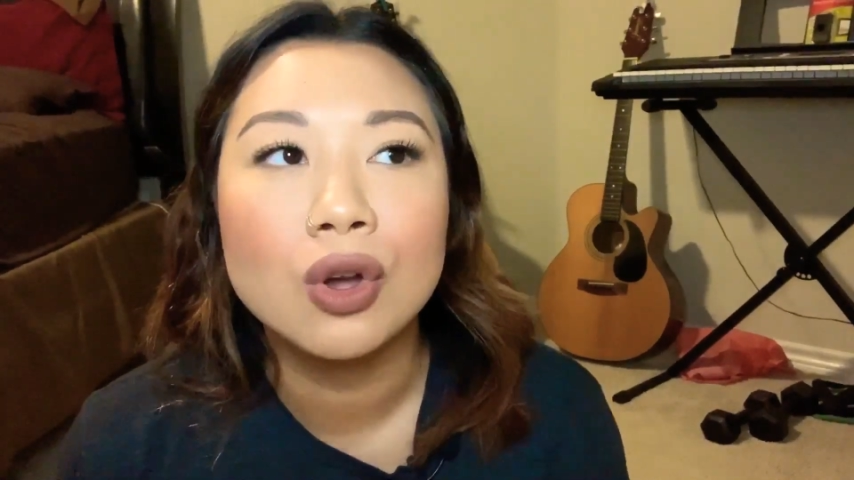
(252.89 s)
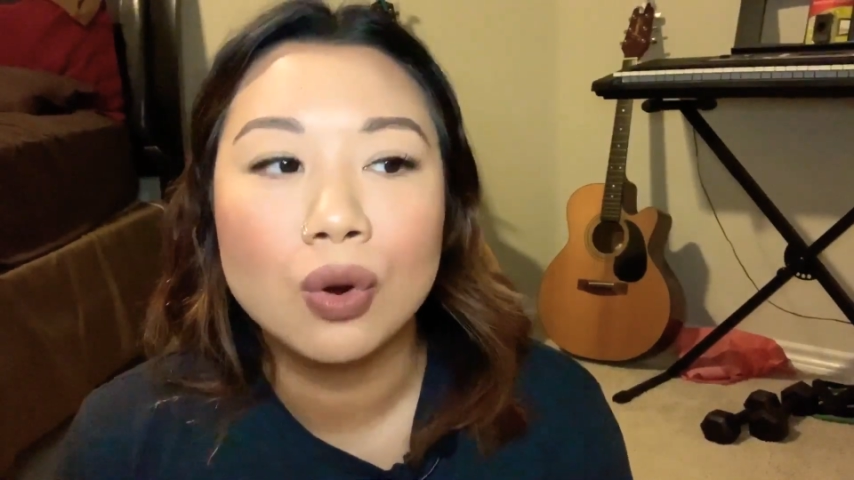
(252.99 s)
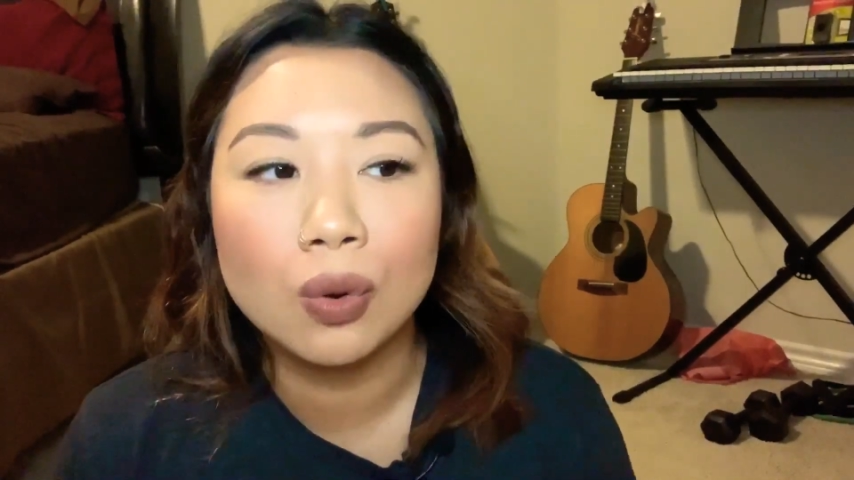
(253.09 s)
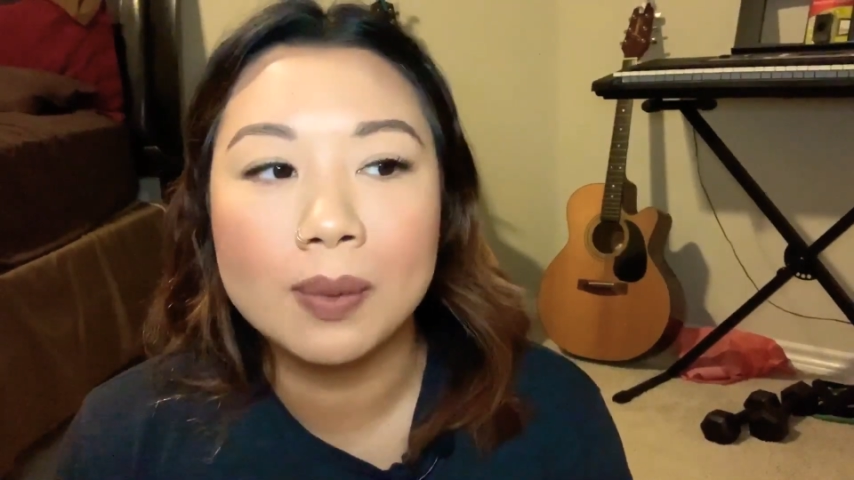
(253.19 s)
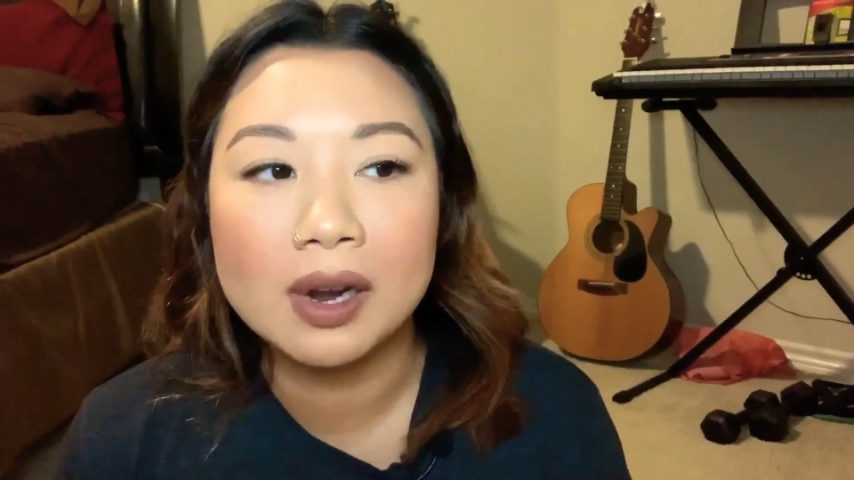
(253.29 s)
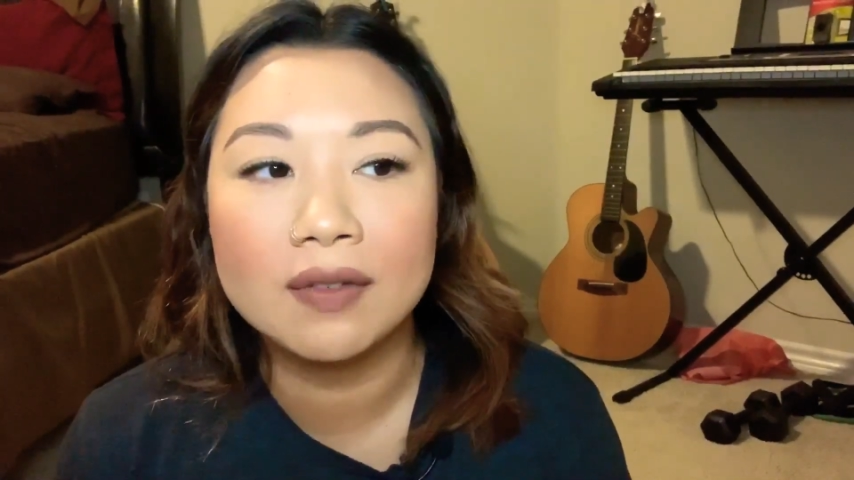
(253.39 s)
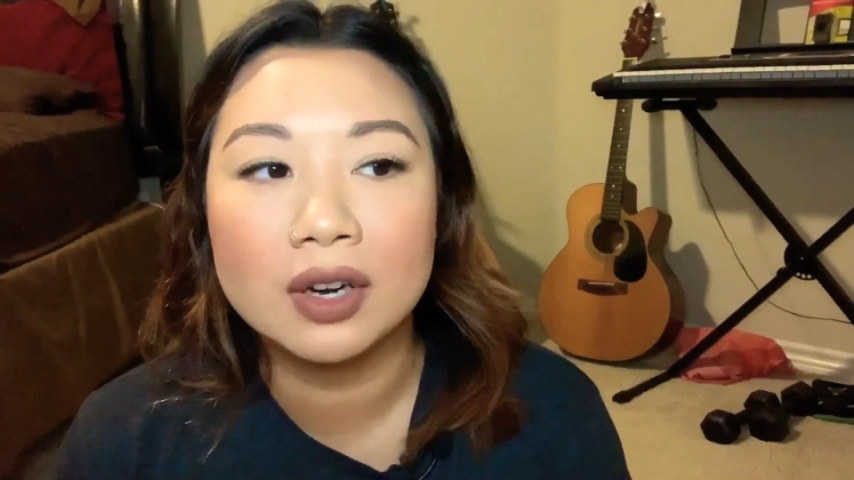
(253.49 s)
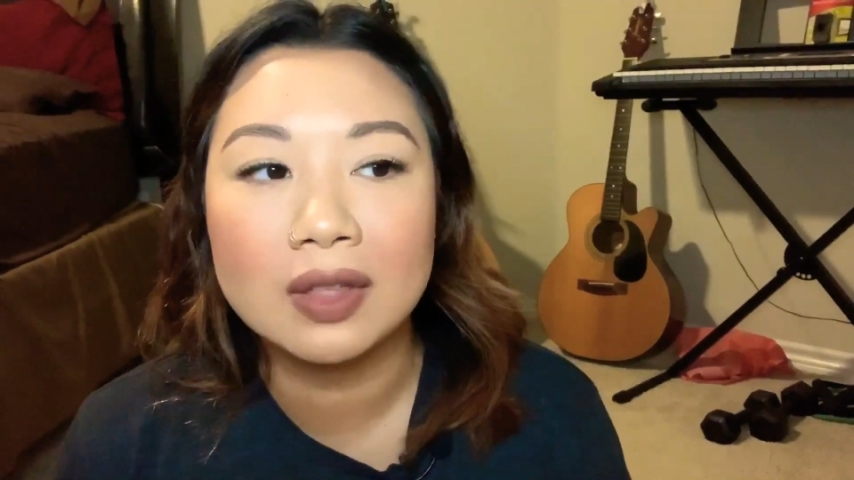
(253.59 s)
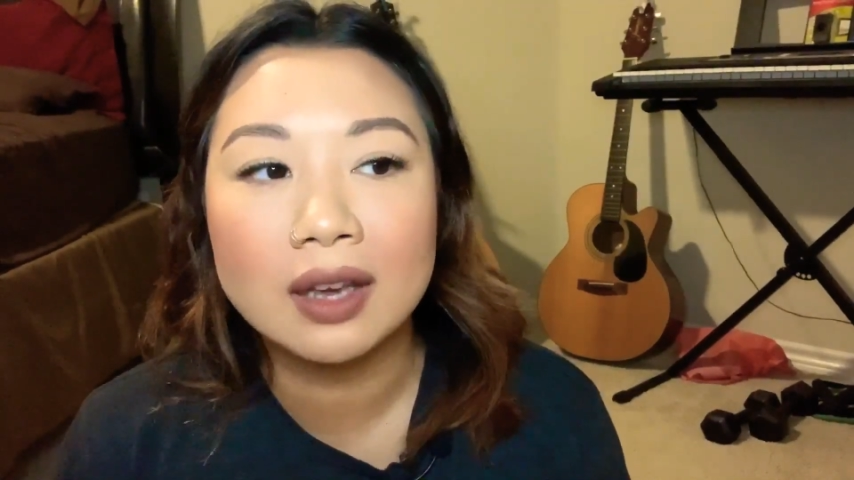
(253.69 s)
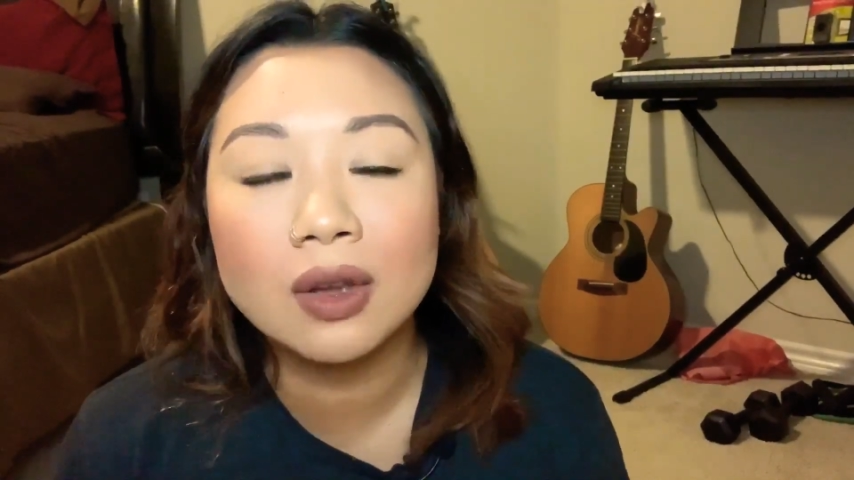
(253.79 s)
or whatever,
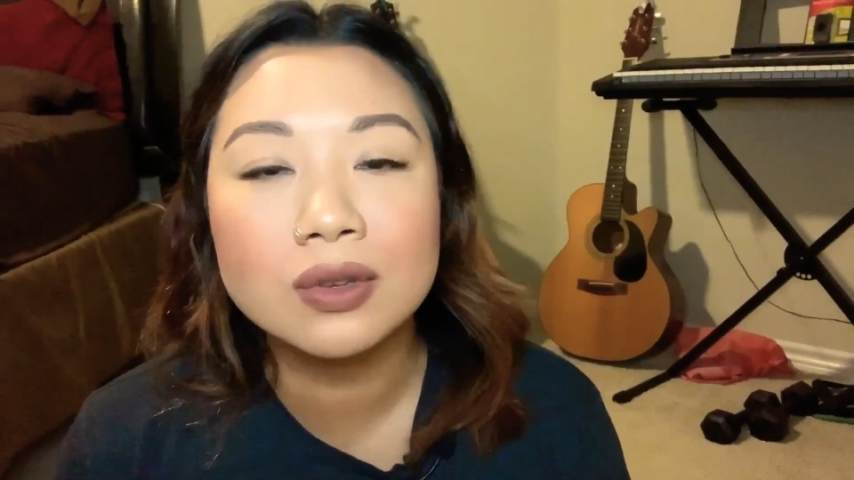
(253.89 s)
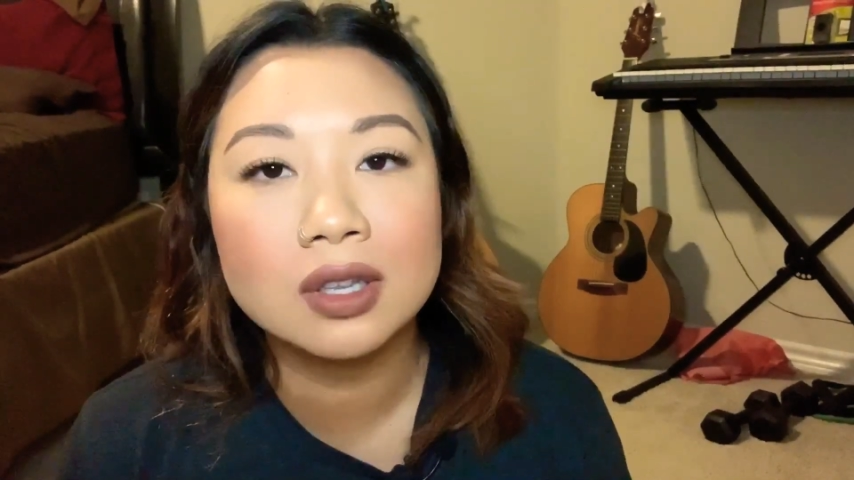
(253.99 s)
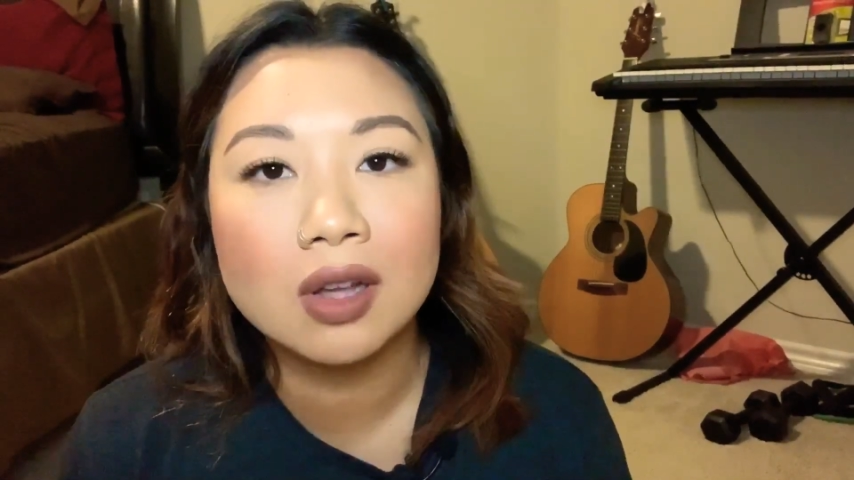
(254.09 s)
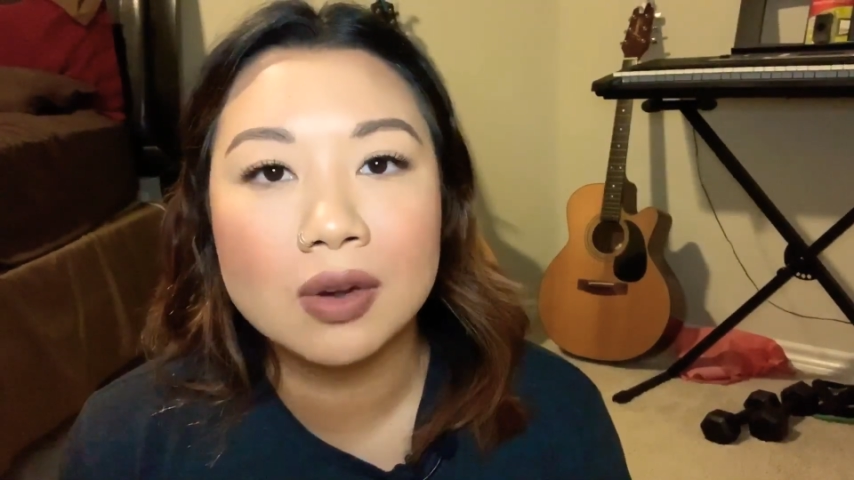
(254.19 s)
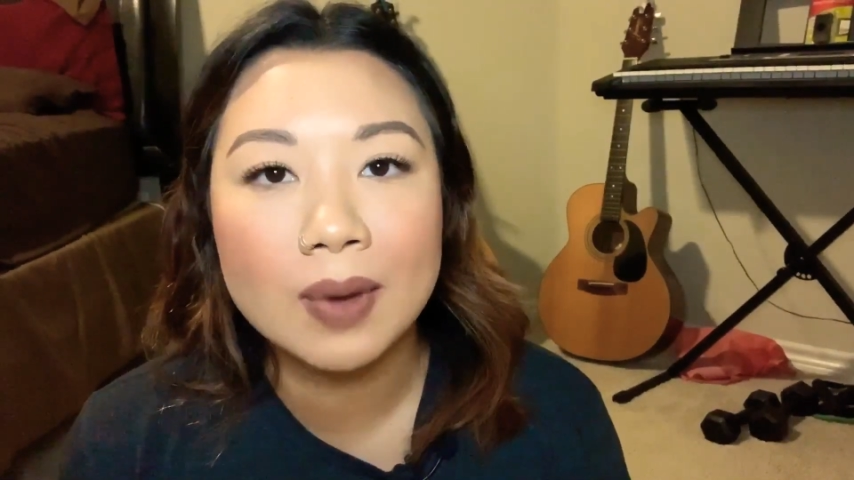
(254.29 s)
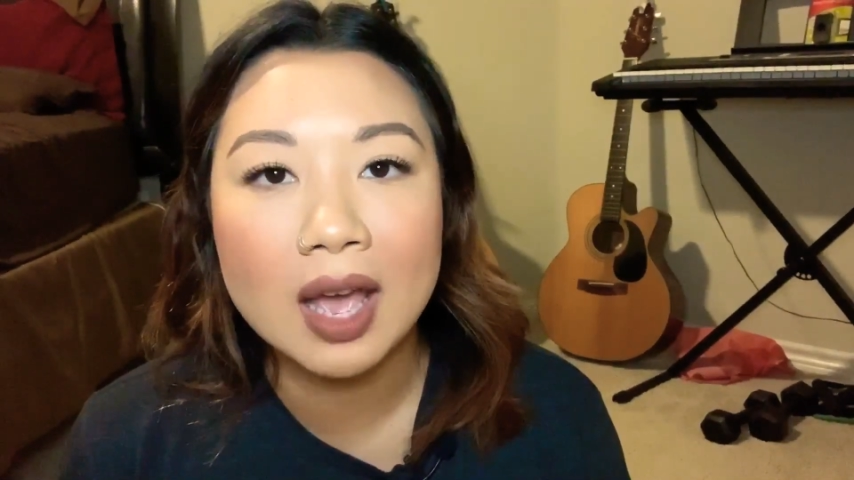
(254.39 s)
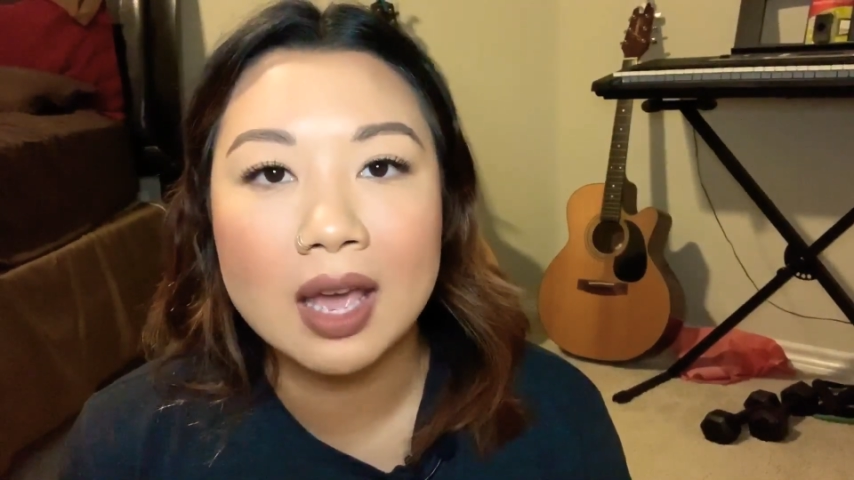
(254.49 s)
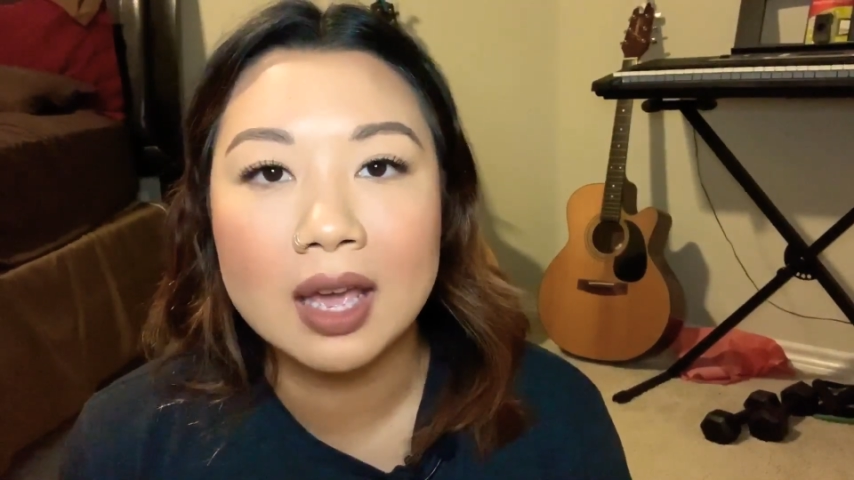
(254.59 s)
that goes a long way.